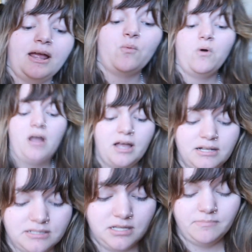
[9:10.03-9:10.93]
I
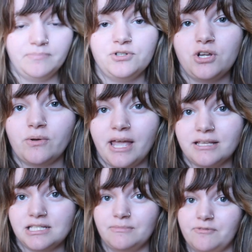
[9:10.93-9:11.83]
want to
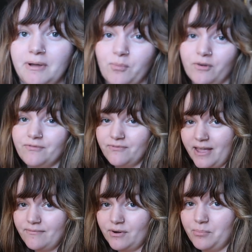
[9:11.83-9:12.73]
showcase some of my more
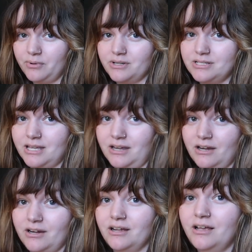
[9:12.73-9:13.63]
favorite books
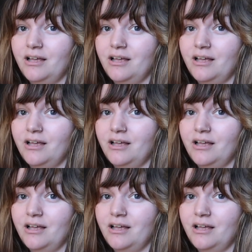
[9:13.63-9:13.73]
here.